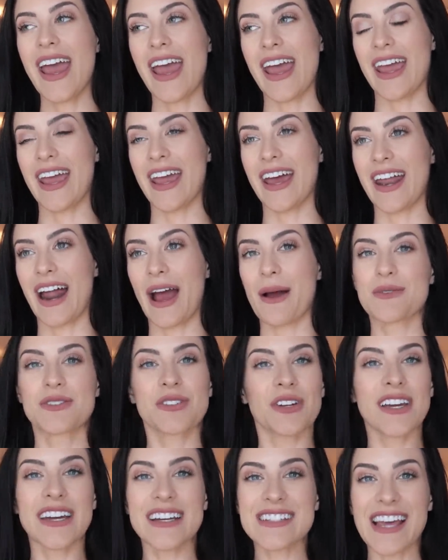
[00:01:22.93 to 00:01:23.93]
And I
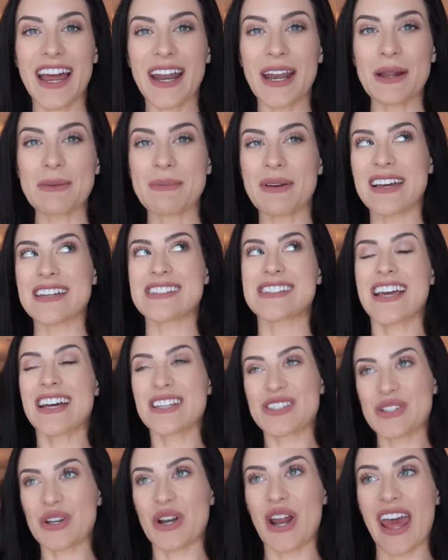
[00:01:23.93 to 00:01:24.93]
was really excited because
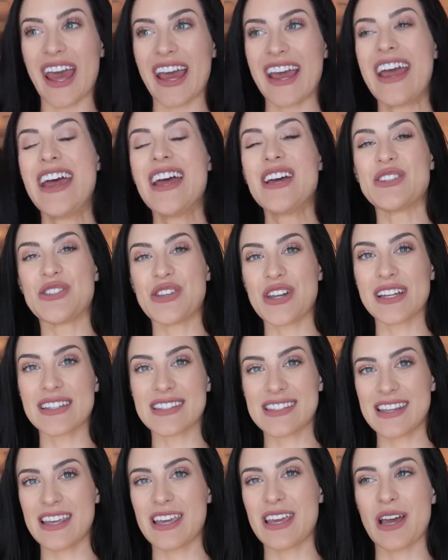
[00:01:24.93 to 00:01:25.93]
yesterday
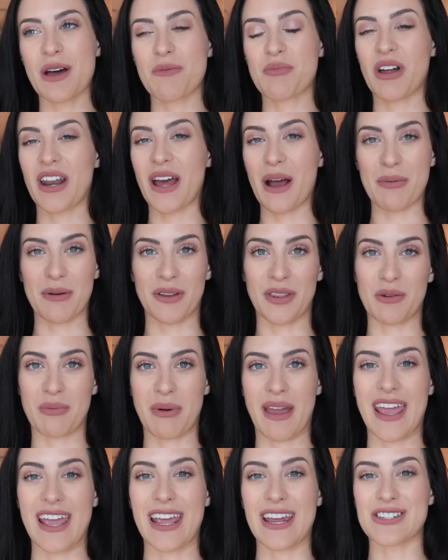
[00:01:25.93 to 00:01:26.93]
GNC put it up on their
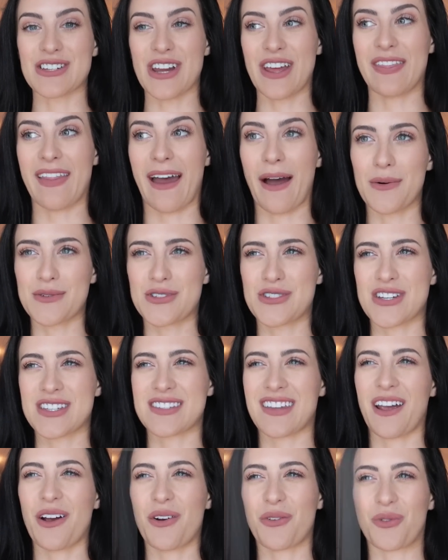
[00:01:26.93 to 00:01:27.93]
page and that was
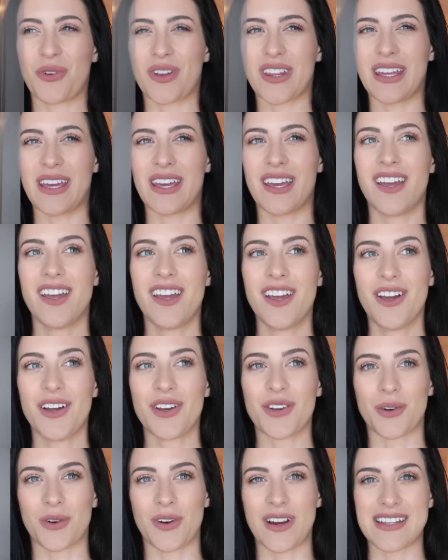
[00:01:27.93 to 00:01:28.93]
just like a really
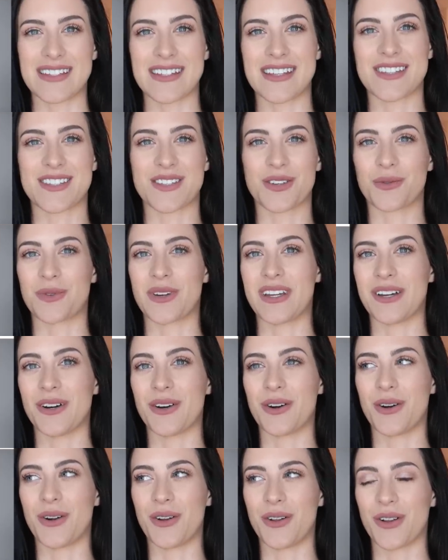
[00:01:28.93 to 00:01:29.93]
crazy,
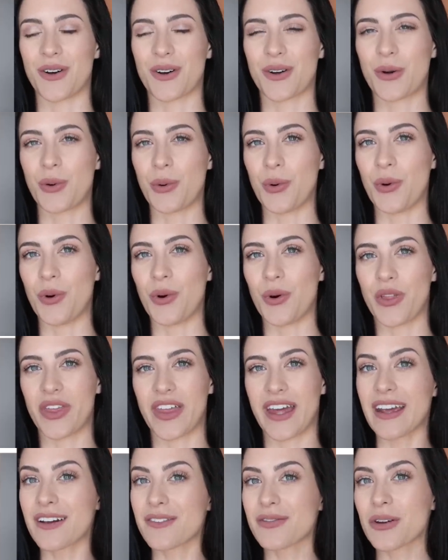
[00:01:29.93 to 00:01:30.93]
surreal, cool
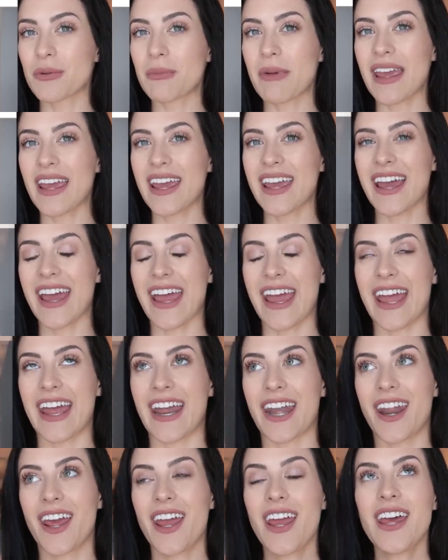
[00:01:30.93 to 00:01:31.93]
thing for me.
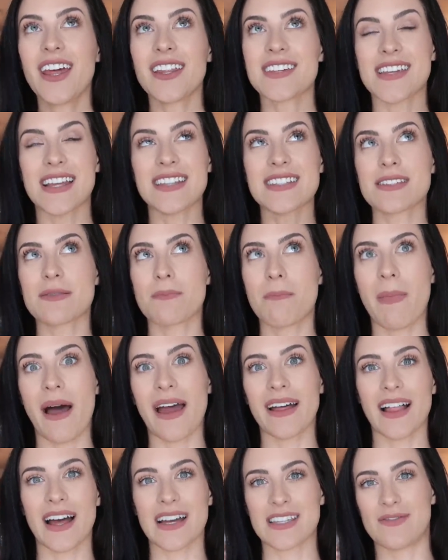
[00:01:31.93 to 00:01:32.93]
And since
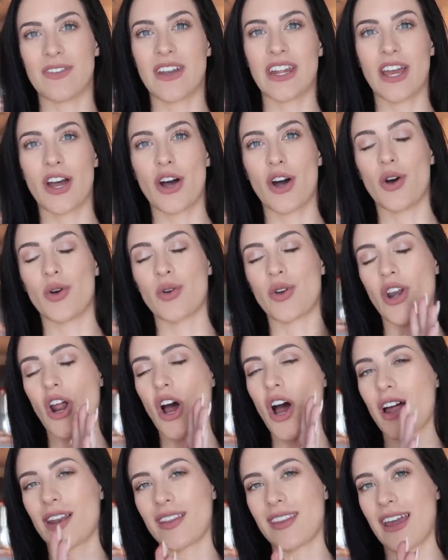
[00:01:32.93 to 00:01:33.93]
my last video,
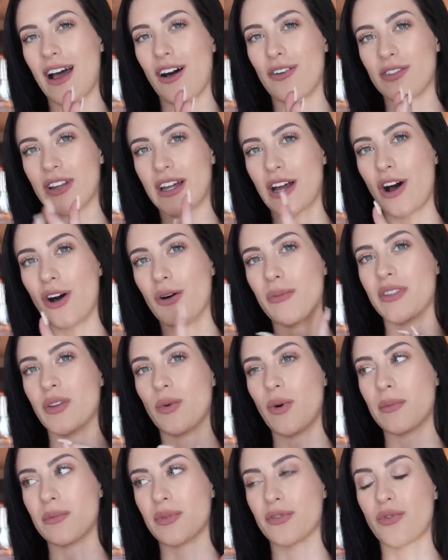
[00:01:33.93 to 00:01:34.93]
not the Alphalete haul, but
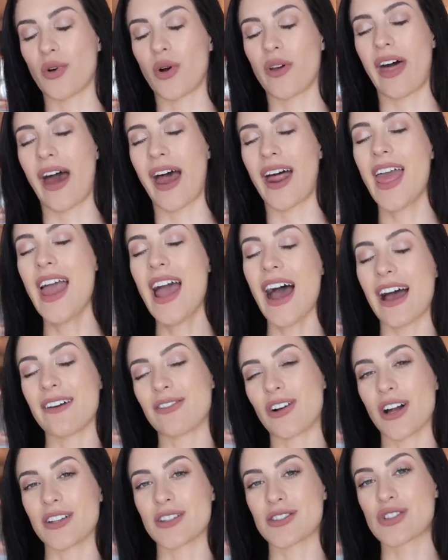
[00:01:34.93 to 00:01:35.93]
the one before that,
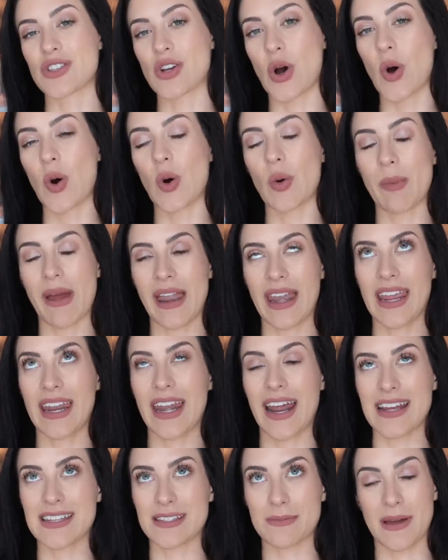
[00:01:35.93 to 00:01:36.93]
I've gotten so
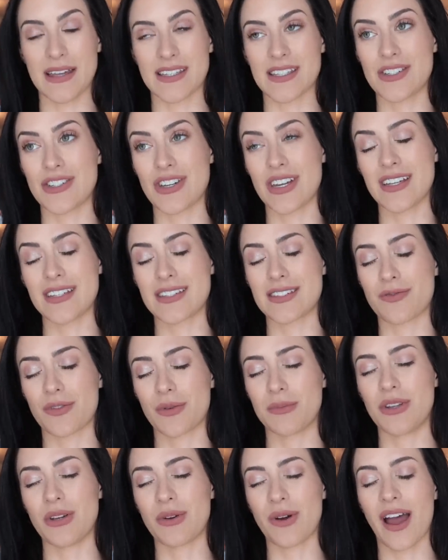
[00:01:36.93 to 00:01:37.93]
many nice messages
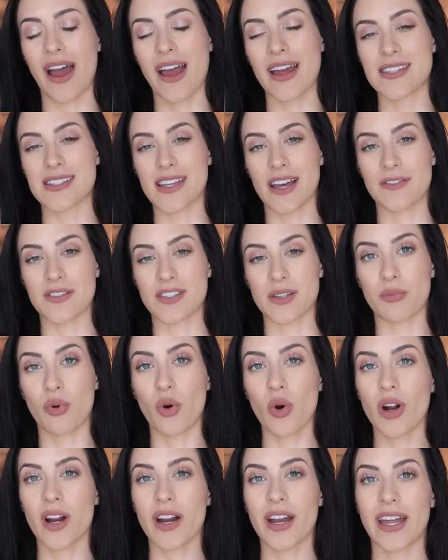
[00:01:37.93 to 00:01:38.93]
from you guys of
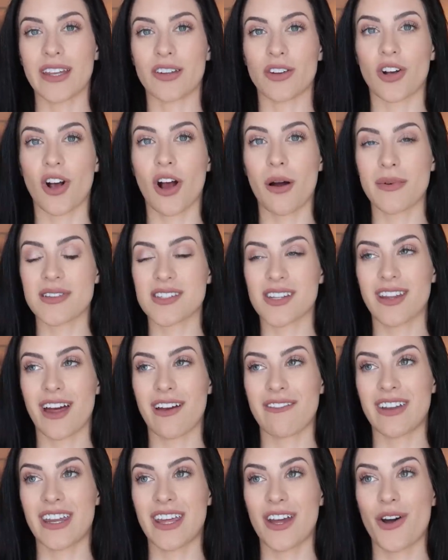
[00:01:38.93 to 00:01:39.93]
support and your comments on
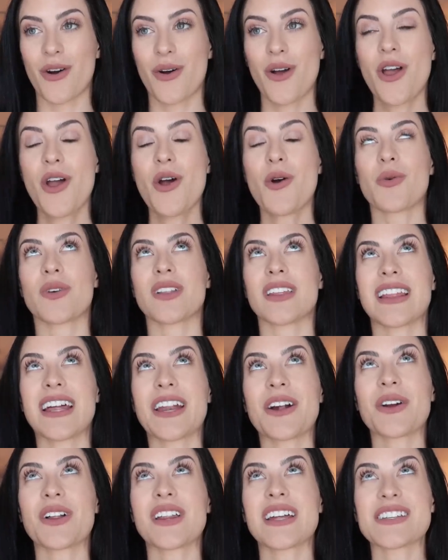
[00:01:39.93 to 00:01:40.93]
that video were
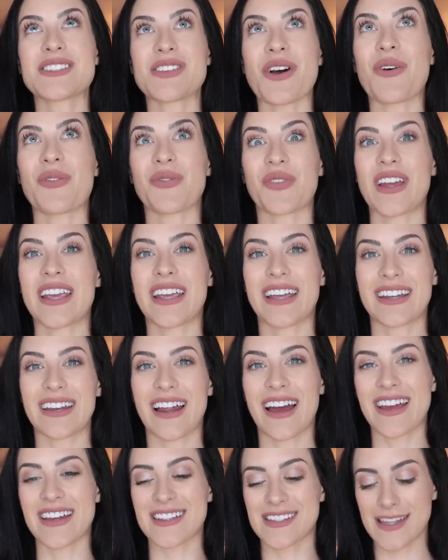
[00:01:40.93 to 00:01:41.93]
literally so freaking
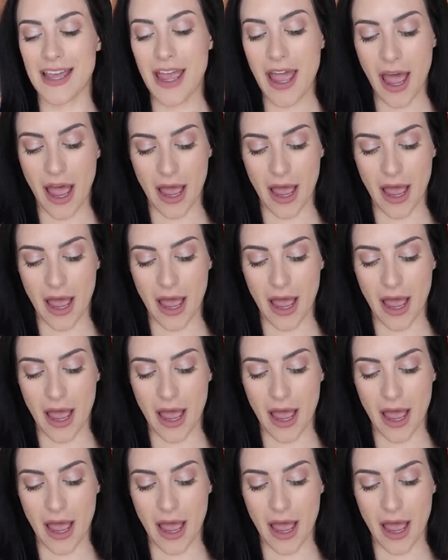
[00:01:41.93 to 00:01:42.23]
nice.